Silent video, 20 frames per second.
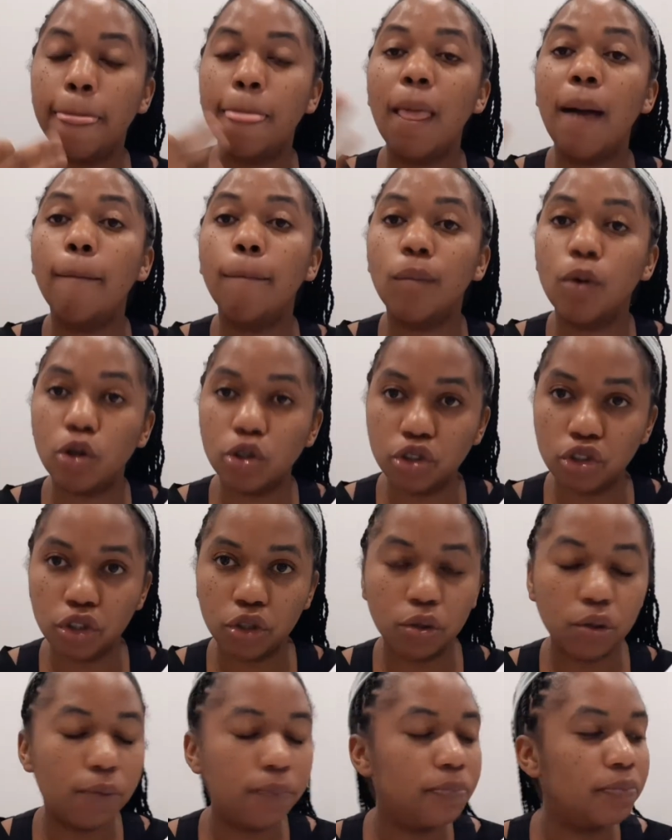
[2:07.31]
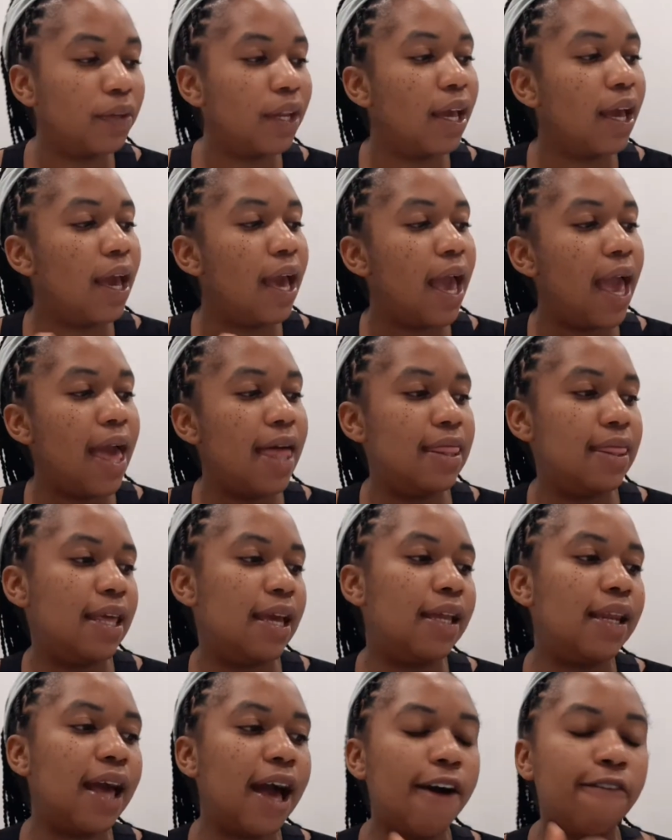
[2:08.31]
module, and
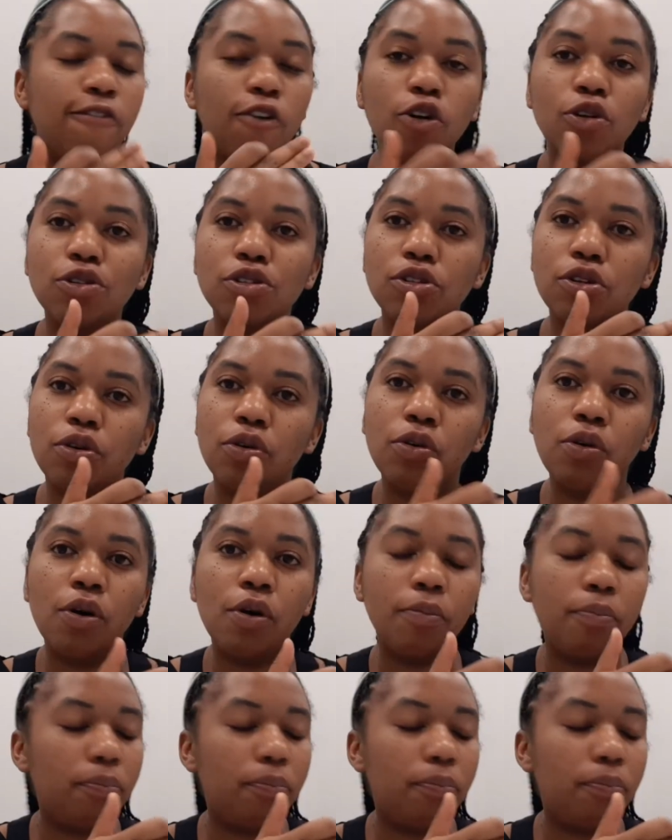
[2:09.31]
then I've also